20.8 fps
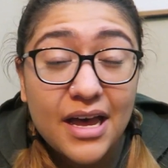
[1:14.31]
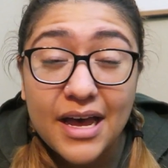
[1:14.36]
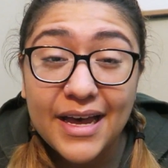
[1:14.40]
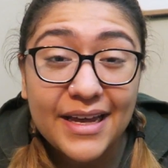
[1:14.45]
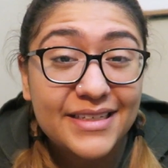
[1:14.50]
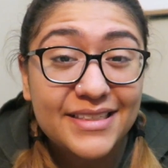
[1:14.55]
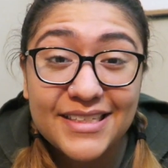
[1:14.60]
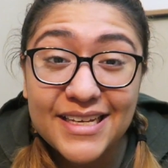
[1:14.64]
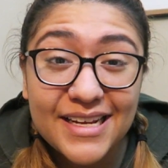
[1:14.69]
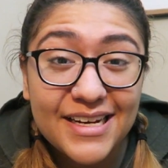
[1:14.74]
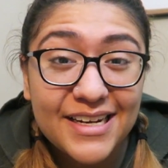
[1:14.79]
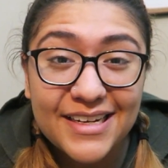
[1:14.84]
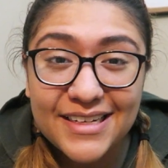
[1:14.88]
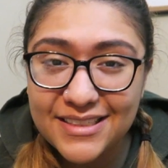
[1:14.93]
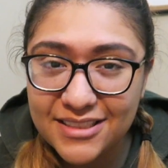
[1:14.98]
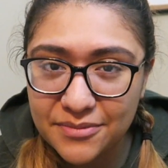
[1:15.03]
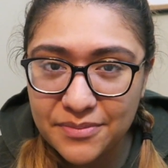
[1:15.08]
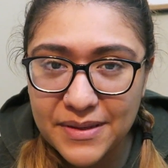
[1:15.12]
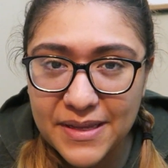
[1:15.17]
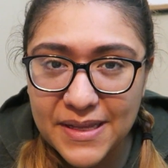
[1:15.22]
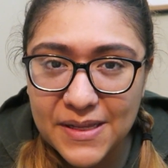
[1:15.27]
identity
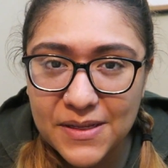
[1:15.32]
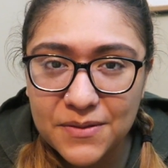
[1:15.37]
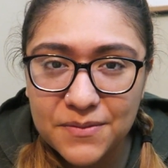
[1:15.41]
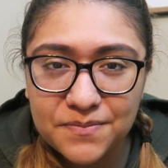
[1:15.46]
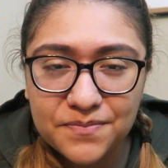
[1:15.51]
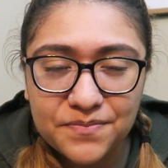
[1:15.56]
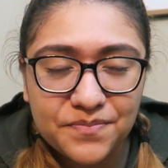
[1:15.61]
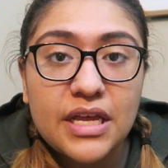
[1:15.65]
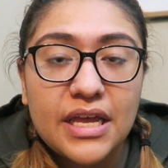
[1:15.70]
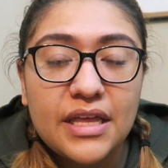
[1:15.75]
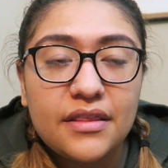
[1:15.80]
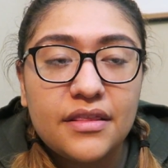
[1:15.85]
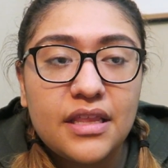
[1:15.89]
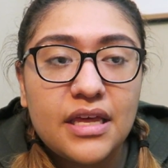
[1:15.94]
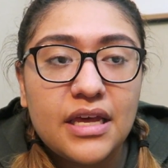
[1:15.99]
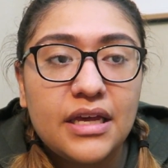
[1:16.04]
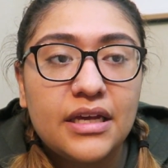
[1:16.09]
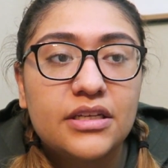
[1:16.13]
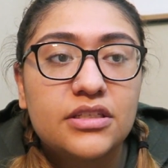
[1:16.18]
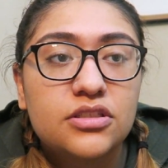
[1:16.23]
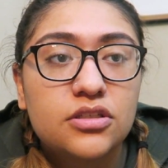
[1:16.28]
spell, and
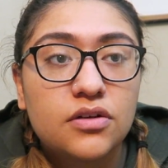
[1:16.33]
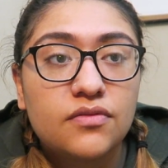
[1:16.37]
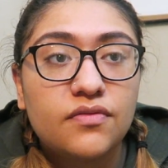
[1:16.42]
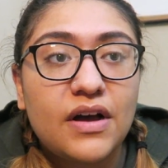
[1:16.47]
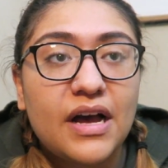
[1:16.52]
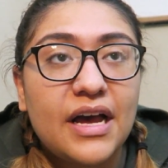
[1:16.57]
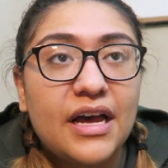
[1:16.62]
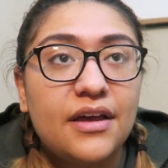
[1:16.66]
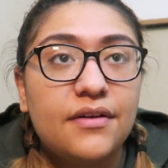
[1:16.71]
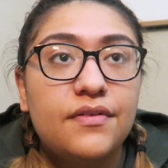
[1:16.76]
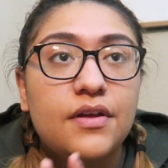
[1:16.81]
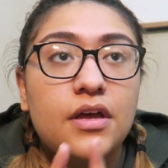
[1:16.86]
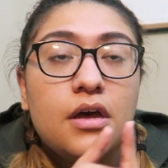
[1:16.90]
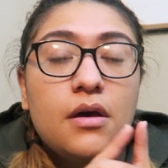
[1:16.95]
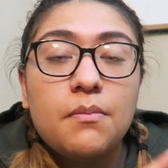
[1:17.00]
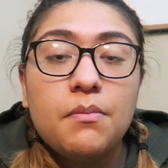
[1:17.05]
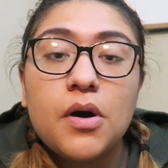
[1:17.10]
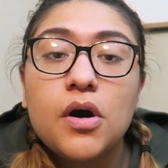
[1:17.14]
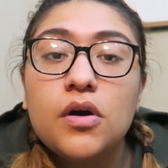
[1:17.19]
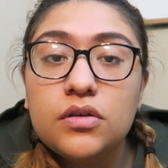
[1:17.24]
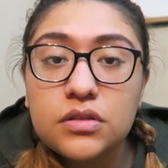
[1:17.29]
they survive
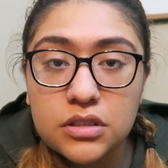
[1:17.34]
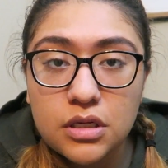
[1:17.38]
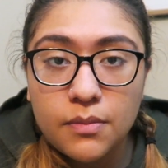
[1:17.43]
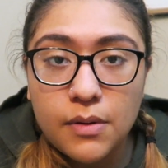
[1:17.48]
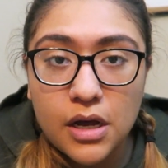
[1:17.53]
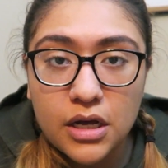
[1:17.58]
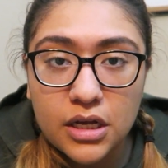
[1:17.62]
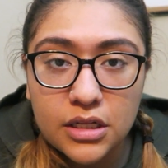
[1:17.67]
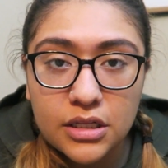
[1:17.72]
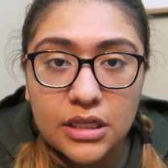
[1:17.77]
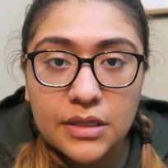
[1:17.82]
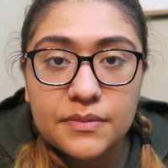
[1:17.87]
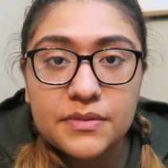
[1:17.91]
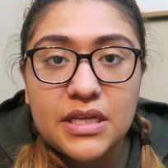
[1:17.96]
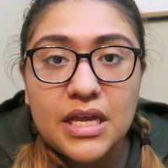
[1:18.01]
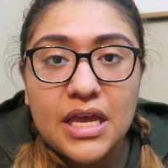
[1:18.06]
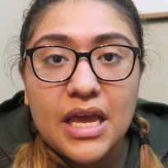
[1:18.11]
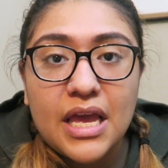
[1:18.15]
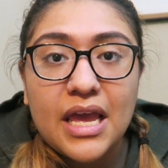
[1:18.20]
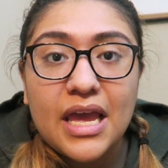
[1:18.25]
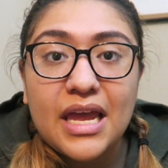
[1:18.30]
post-apocalypse,
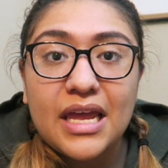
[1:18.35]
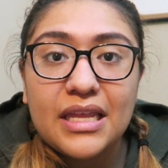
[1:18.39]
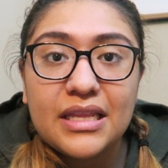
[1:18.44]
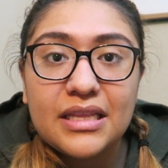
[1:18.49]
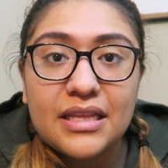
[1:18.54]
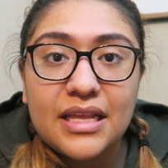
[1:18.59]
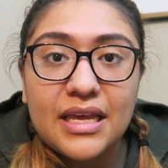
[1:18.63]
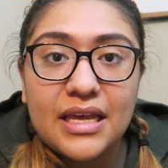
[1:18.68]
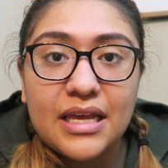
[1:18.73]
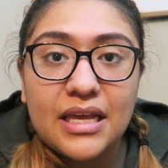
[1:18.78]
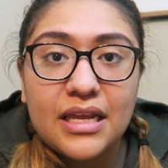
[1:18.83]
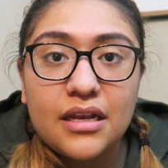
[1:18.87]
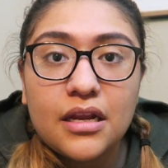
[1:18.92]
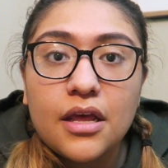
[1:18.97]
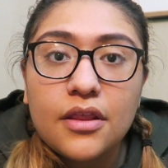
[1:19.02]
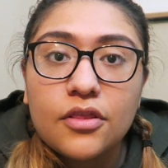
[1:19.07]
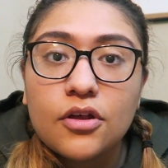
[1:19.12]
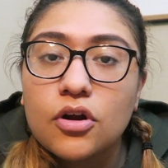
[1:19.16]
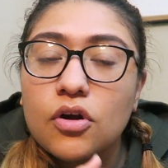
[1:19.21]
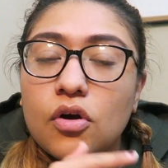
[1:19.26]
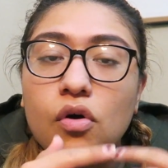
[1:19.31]
and then
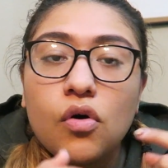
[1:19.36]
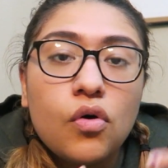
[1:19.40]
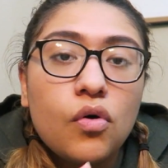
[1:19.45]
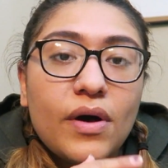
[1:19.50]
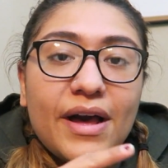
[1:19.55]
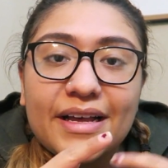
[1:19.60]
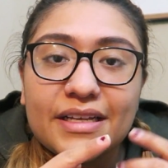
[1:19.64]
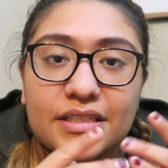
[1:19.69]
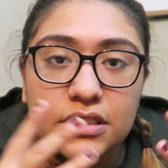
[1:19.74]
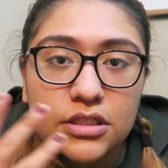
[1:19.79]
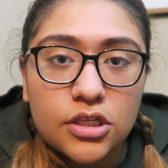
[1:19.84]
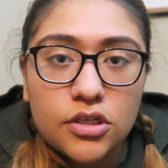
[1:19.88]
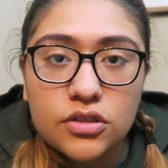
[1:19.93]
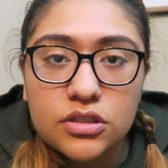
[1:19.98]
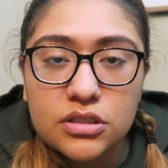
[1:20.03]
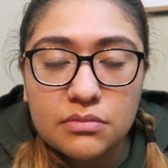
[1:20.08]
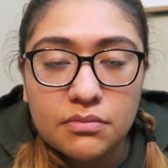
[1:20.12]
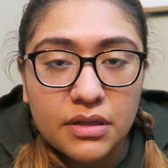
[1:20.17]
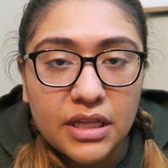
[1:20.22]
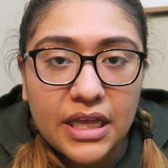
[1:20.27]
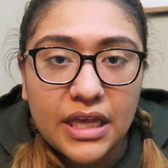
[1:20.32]
their whole
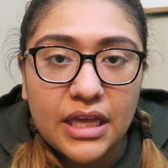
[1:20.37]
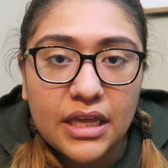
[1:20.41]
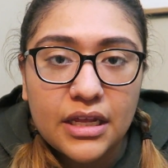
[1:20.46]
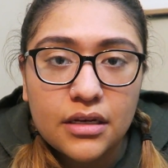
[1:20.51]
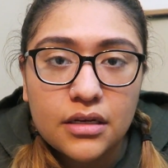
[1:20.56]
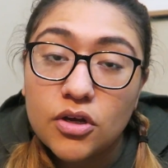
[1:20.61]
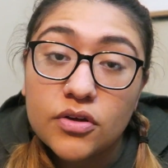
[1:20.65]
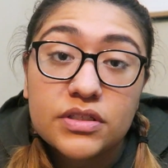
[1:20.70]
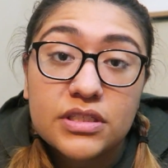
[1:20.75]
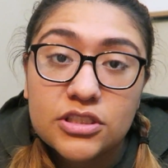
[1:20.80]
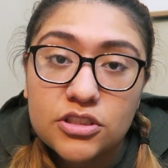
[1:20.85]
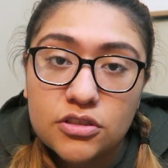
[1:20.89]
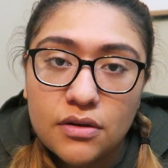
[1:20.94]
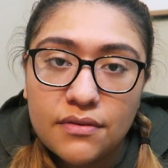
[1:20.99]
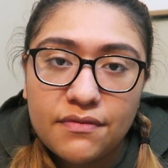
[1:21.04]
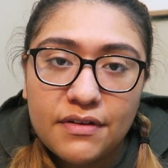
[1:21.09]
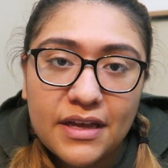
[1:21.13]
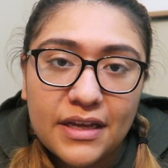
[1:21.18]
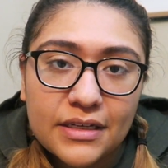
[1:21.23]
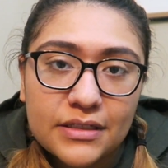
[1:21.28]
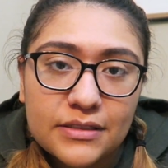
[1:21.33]
execution plan goes into
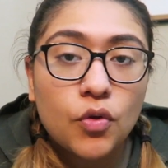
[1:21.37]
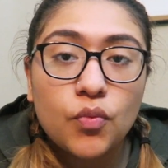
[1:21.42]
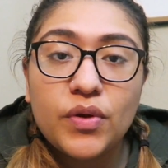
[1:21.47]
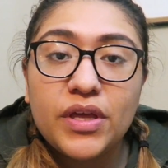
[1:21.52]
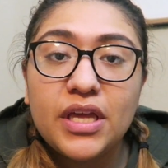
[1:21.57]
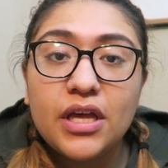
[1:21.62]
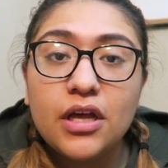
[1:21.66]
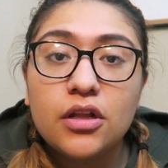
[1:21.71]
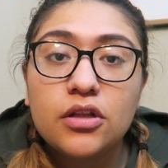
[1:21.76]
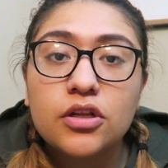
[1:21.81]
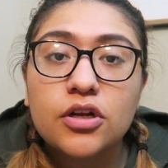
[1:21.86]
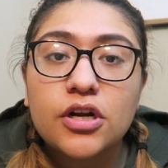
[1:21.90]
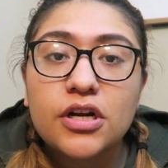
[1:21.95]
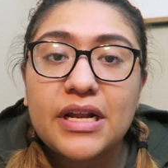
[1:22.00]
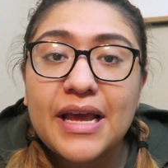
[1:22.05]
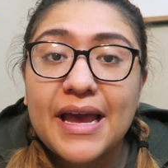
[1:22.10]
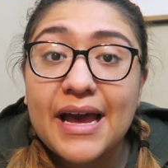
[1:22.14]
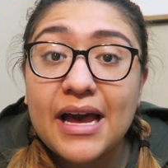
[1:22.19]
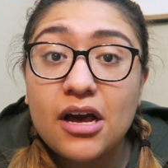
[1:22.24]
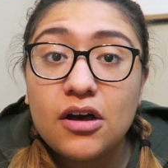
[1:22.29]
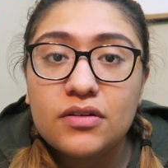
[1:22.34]
effect. We learn
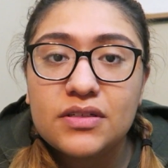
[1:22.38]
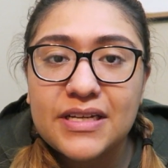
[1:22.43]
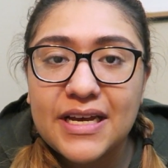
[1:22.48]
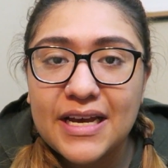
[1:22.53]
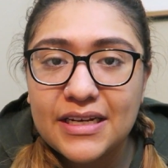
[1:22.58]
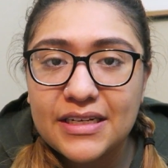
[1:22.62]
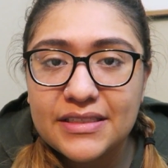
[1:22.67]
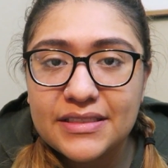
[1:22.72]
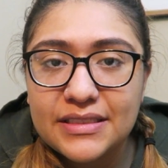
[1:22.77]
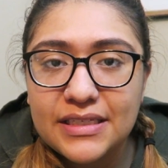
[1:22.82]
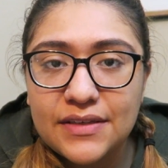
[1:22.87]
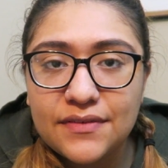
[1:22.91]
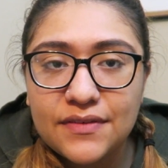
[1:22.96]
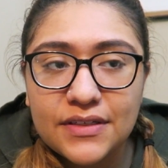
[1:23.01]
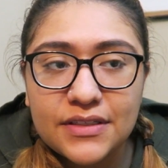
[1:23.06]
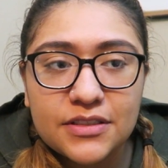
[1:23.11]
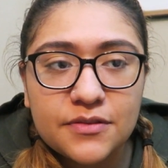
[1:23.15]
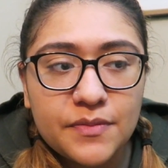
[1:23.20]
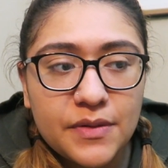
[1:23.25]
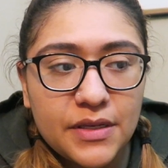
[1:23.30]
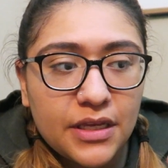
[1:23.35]
how Dinah
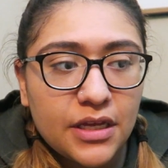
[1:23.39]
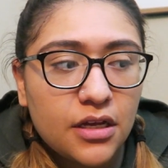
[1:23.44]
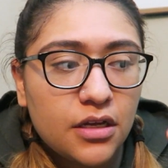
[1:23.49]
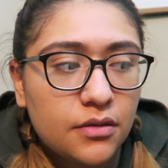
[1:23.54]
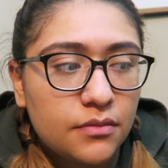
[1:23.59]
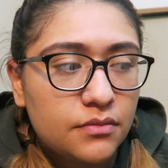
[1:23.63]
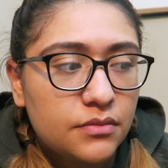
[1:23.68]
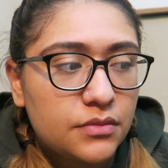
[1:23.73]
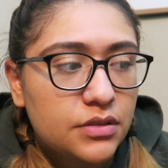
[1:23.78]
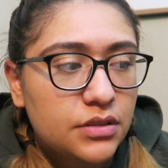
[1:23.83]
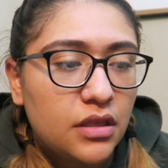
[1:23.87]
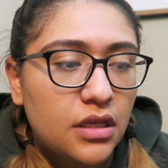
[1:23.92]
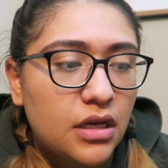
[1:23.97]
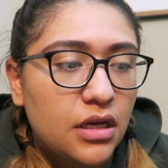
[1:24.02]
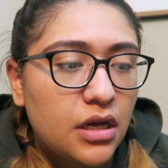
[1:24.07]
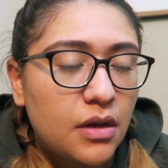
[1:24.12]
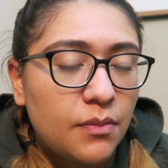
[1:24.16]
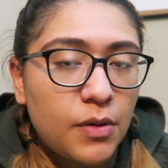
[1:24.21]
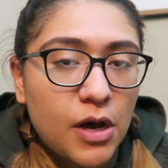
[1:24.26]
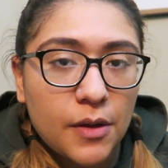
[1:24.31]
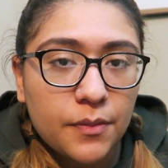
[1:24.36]
Stevens becomes
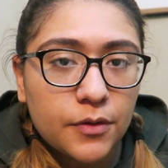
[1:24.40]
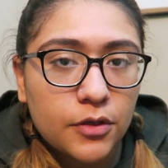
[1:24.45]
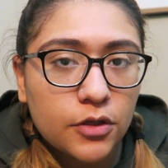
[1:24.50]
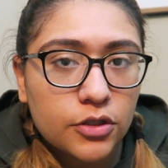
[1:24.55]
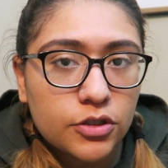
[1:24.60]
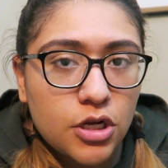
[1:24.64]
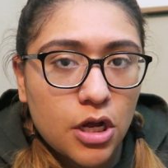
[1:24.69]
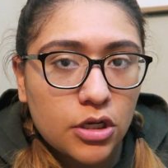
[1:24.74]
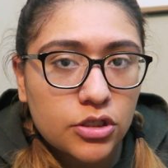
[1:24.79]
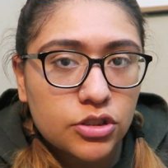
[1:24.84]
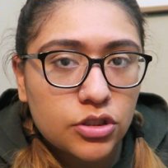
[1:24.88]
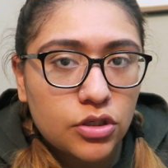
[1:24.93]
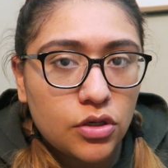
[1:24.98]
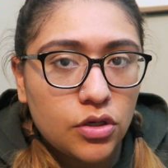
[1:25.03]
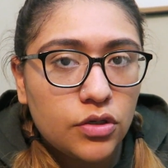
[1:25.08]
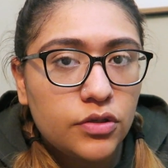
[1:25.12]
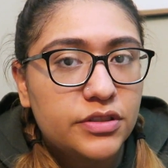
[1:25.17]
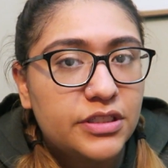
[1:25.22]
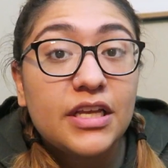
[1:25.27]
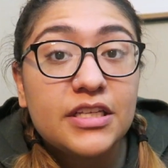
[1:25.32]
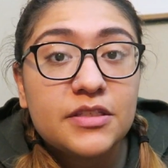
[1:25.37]
the popular talk show
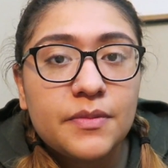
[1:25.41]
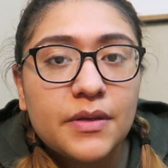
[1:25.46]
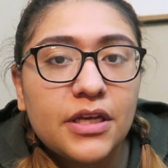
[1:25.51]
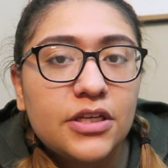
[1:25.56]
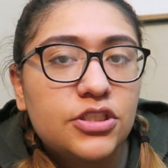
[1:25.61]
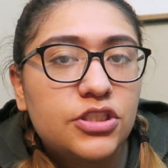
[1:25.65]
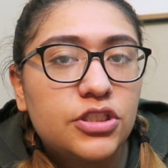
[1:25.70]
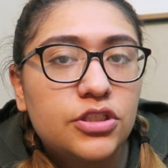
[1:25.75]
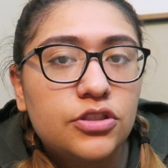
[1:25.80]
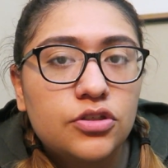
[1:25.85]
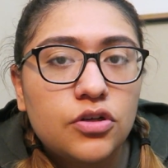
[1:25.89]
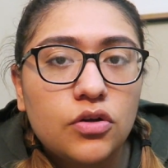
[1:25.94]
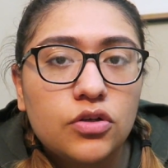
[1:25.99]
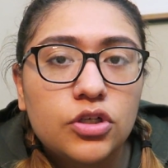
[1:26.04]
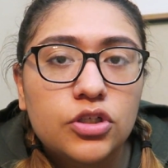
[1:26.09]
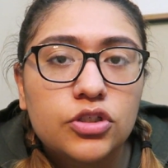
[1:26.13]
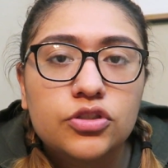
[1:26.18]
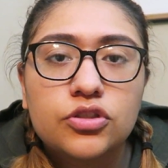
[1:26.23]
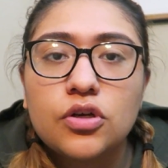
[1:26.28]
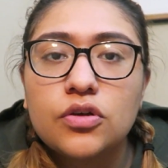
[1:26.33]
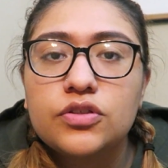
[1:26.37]
host is because she sold
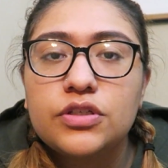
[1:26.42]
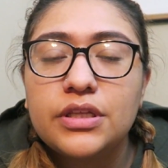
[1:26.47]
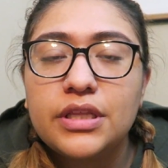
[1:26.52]
her soul